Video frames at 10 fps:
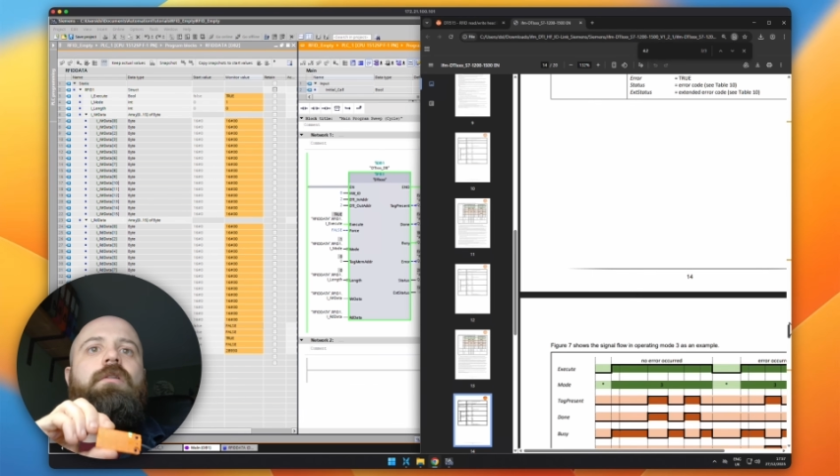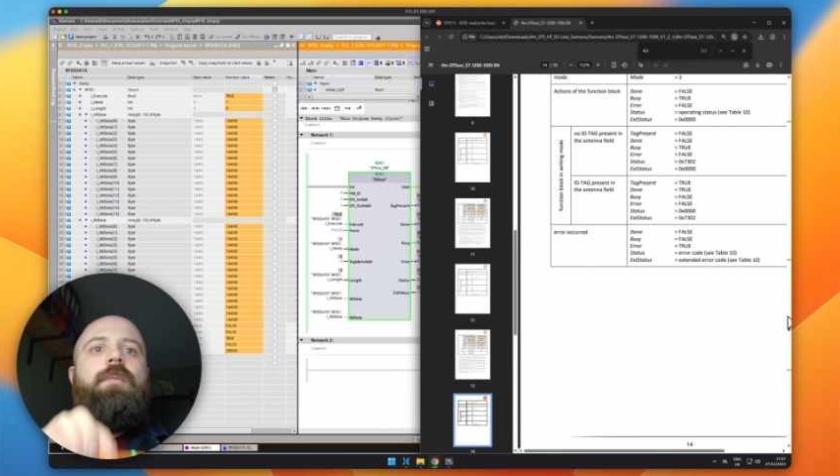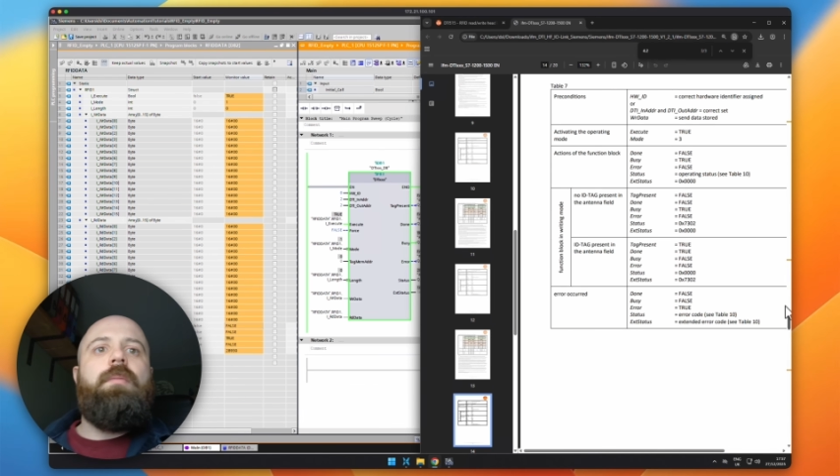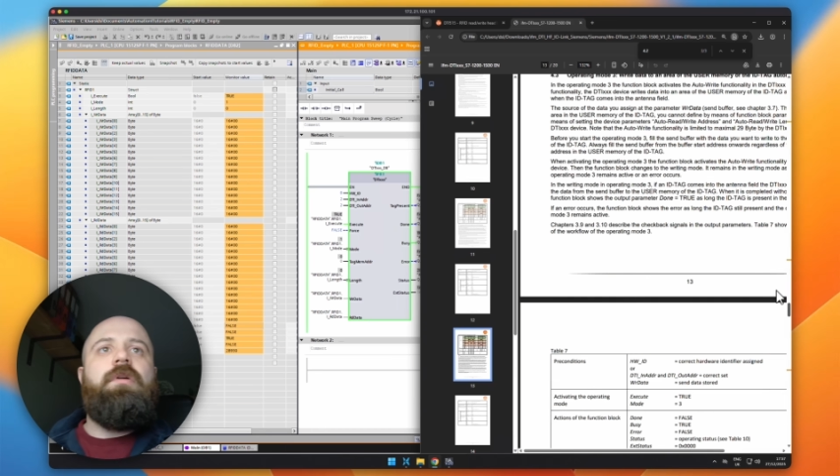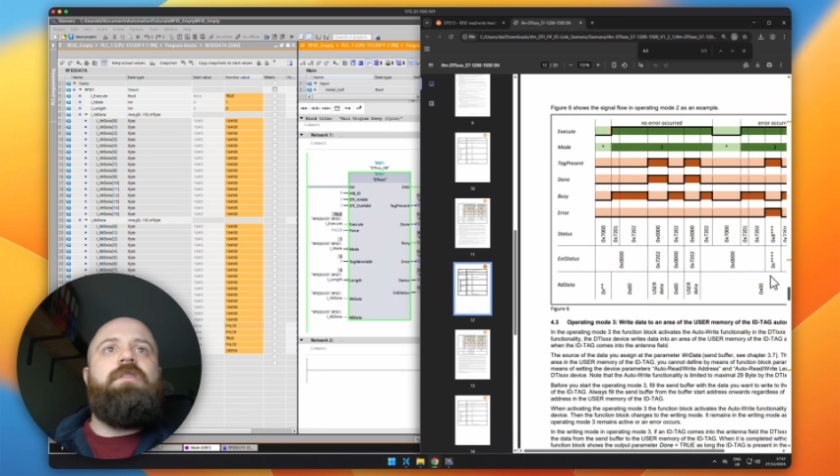
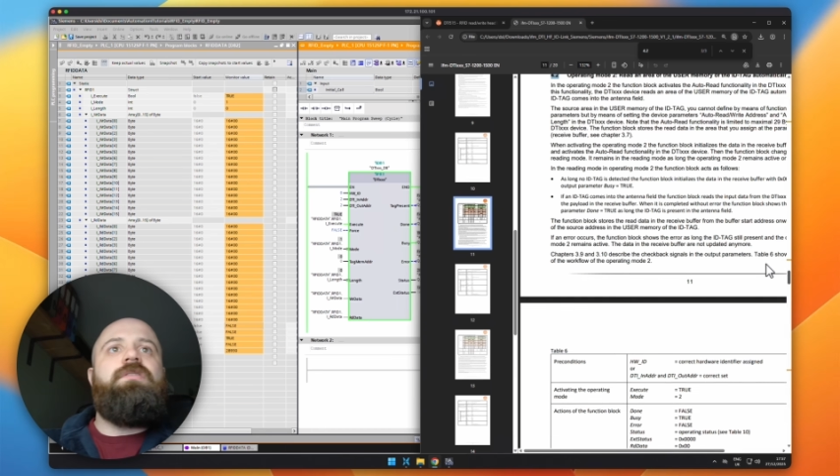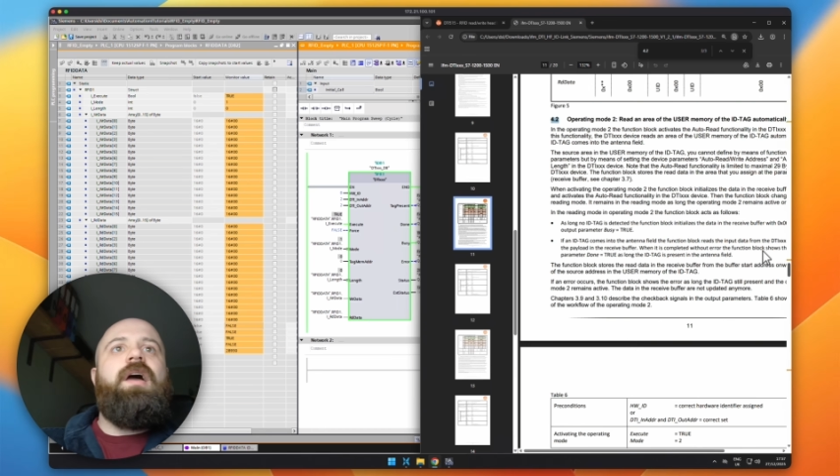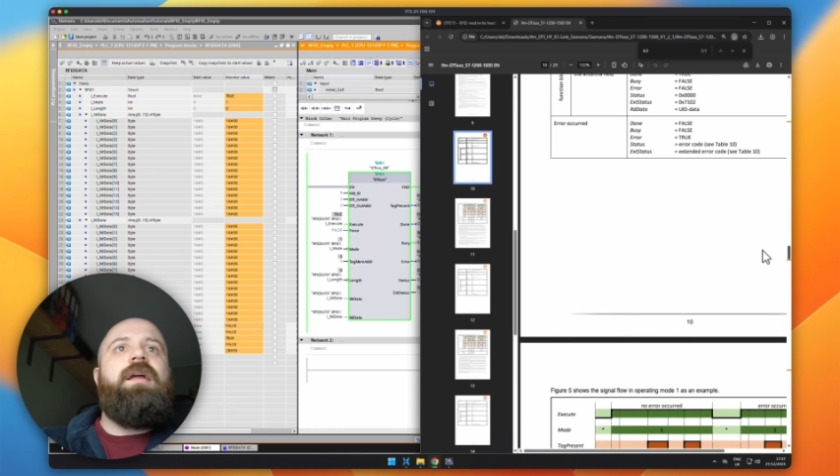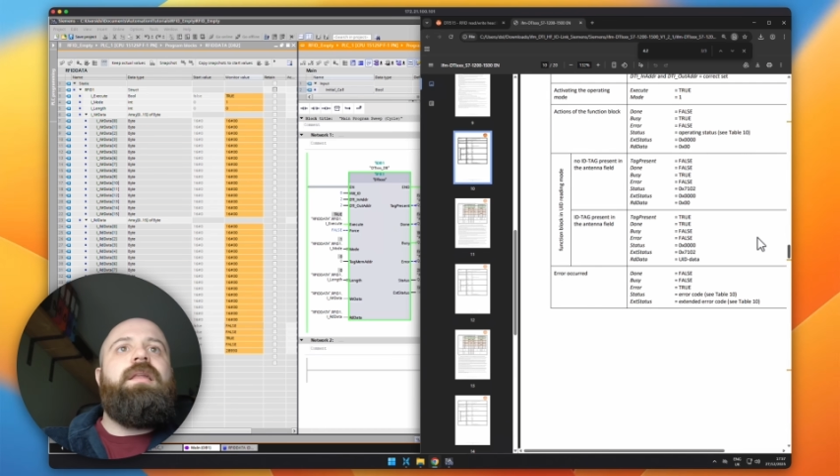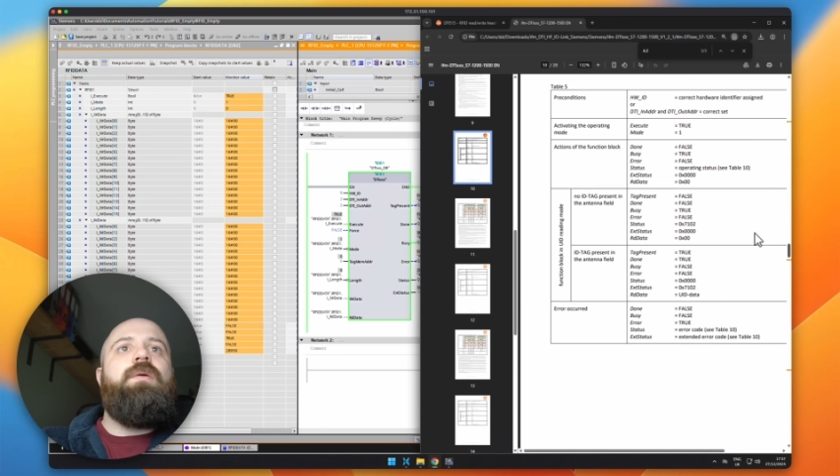remember
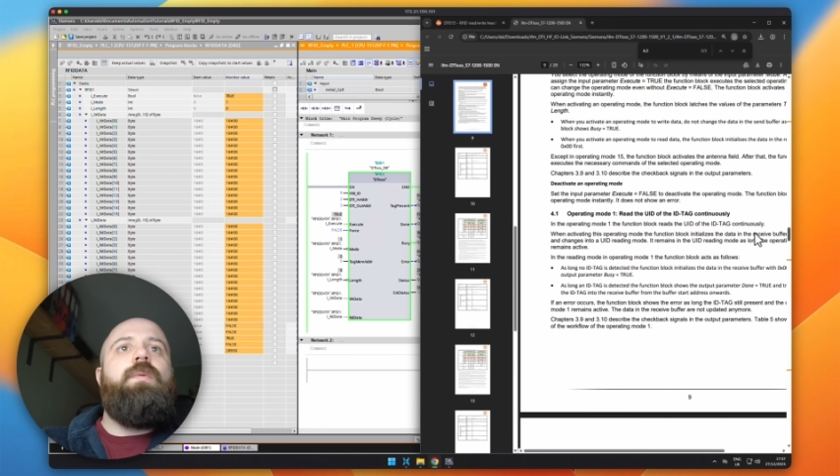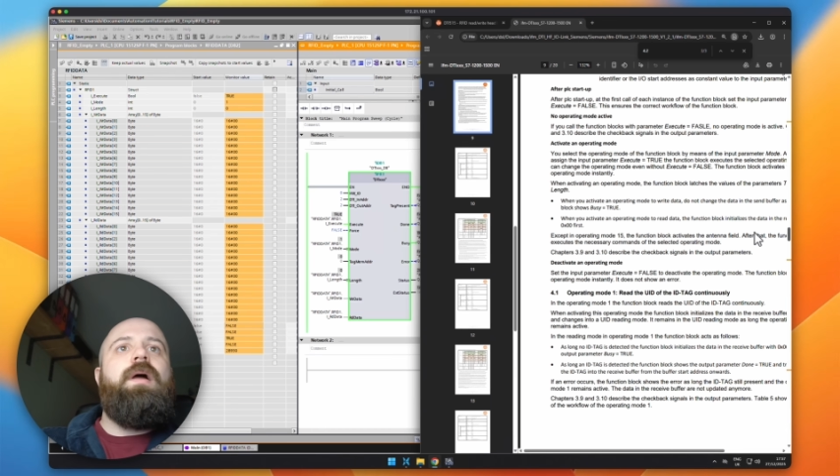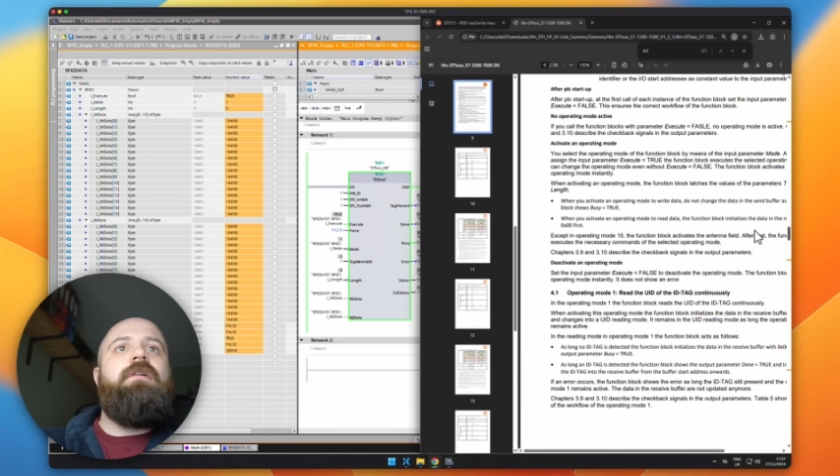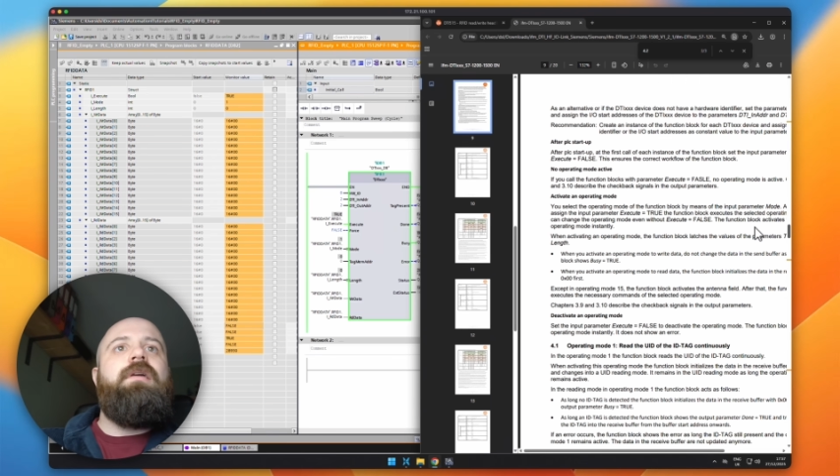exactly where it